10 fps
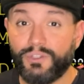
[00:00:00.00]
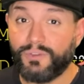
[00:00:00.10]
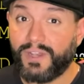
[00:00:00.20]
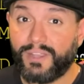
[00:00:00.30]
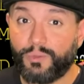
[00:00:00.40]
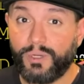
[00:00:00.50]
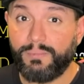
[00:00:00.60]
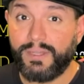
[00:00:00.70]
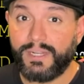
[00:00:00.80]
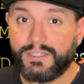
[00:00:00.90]
You've got
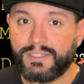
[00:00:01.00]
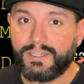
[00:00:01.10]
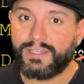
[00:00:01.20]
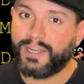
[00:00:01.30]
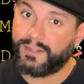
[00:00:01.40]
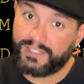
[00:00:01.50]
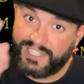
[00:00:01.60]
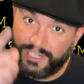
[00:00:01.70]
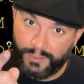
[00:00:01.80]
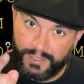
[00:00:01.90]
three minutes. Now
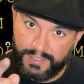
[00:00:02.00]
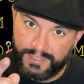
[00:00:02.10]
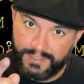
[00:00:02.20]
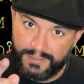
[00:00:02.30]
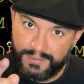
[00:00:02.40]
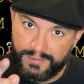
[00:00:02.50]
let's hear it.